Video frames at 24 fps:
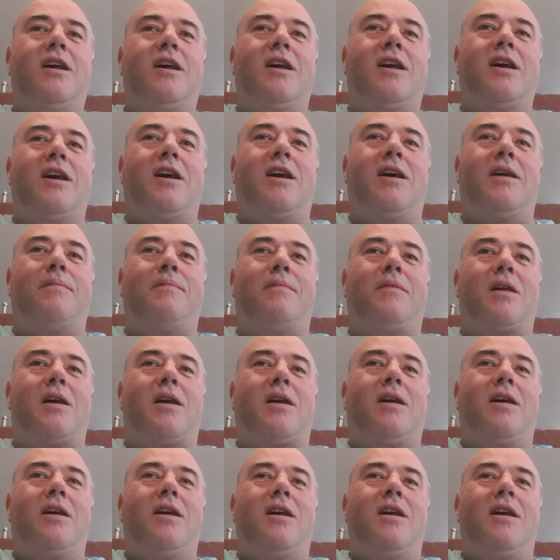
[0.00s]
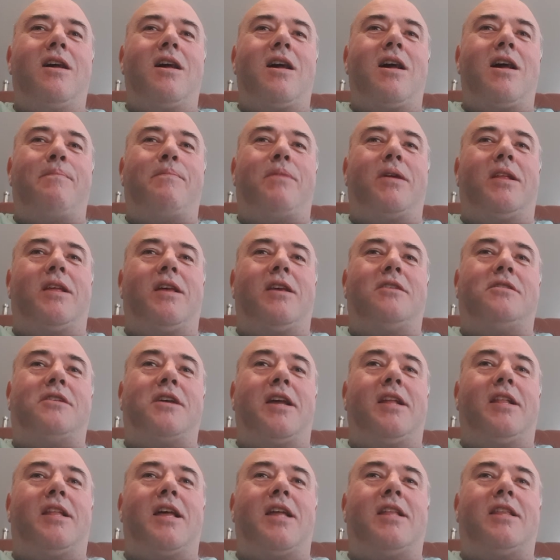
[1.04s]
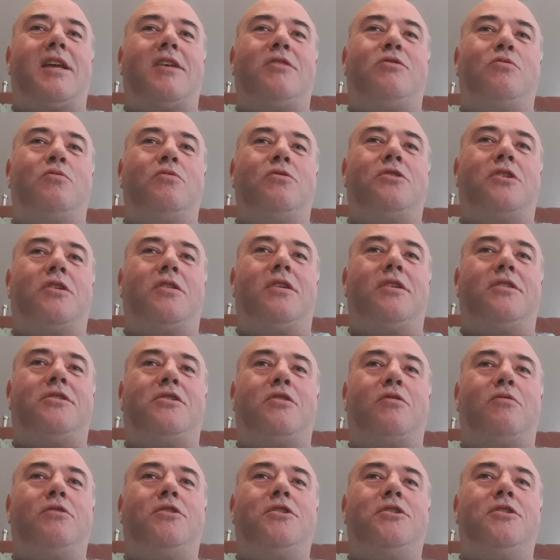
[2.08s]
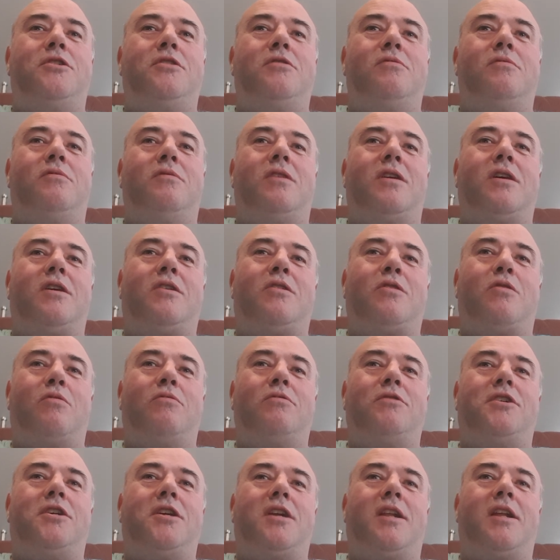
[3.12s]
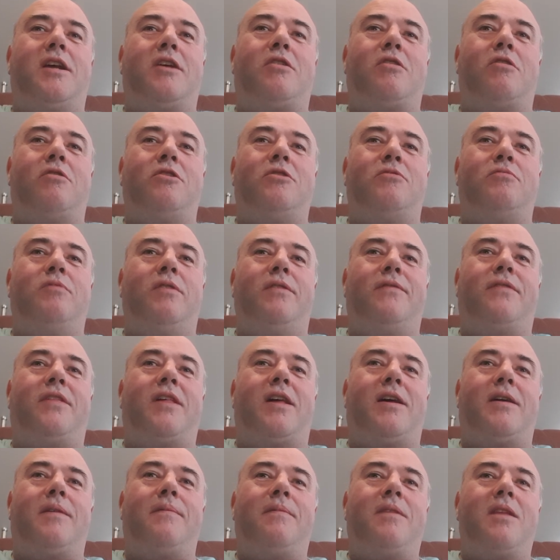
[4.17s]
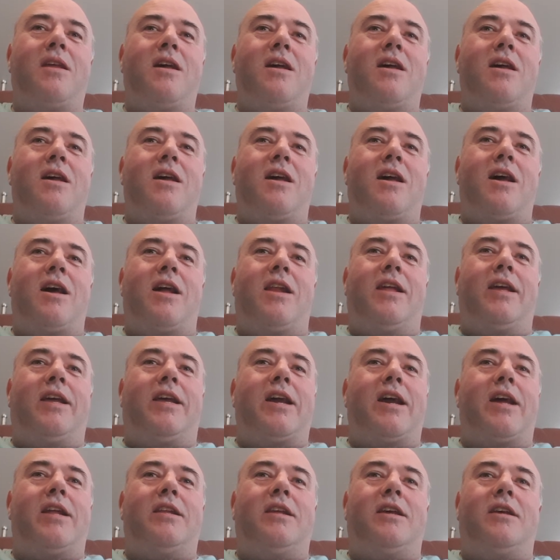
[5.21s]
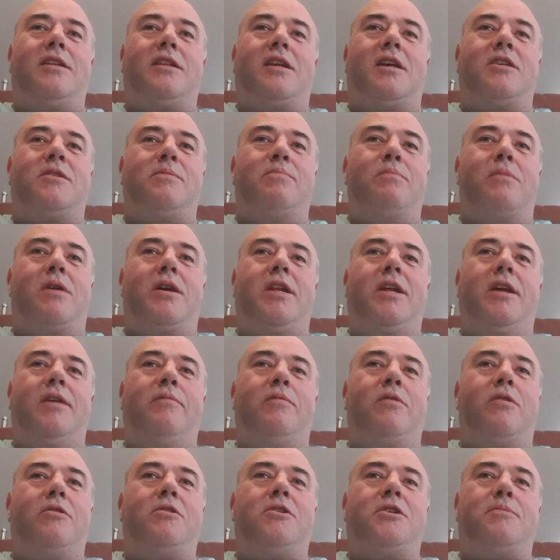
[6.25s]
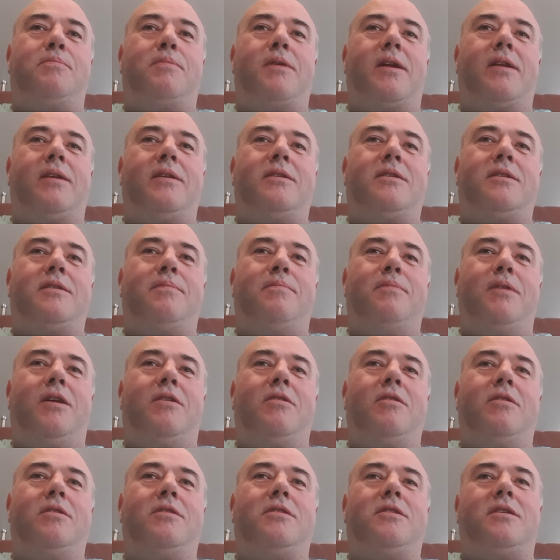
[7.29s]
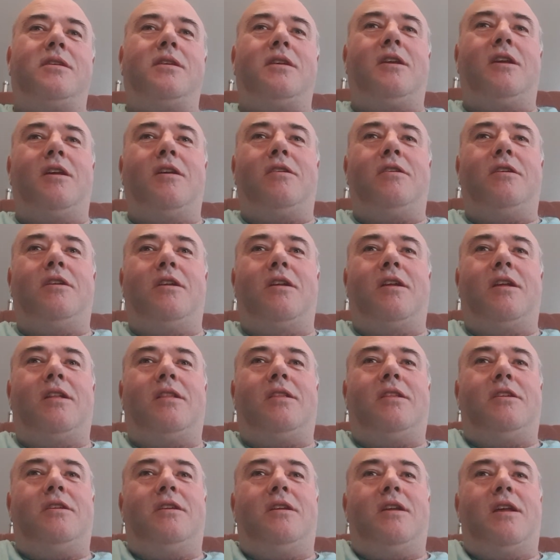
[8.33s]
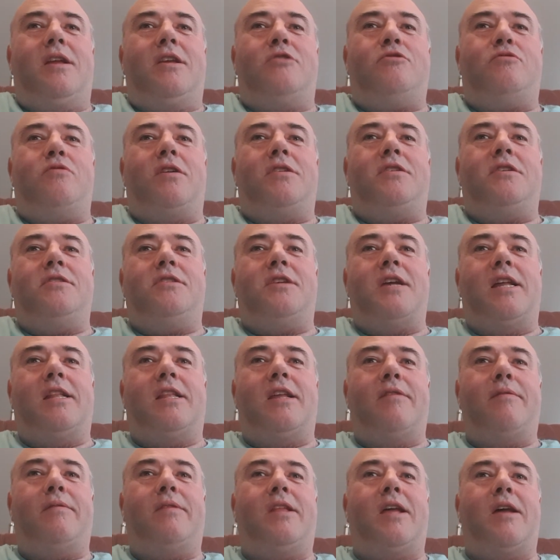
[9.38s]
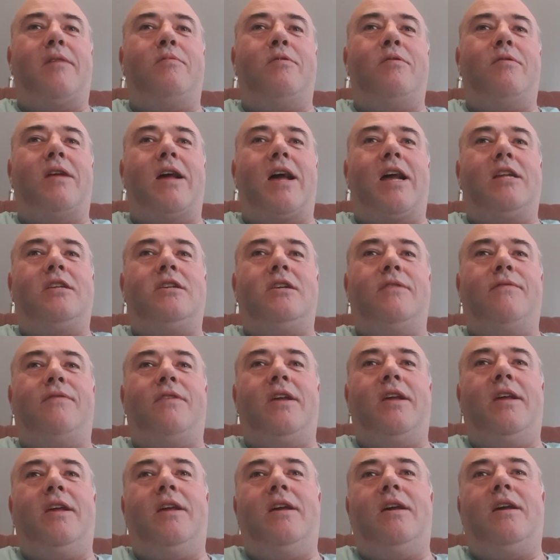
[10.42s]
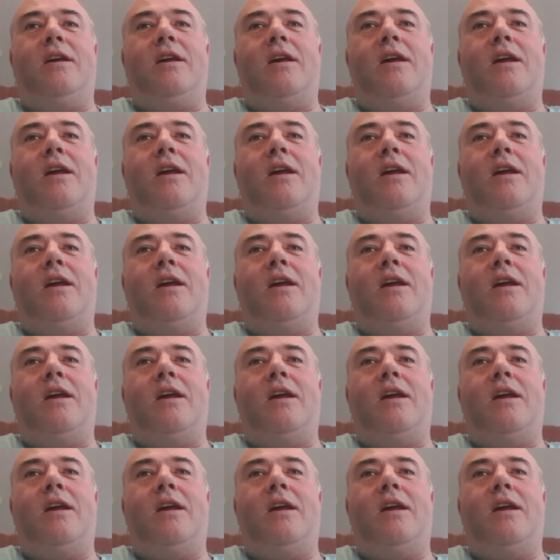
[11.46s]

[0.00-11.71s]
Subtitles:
But they say that there's also the social culture that goes with that. And again, that's money well spent, because the instructors there, they will actively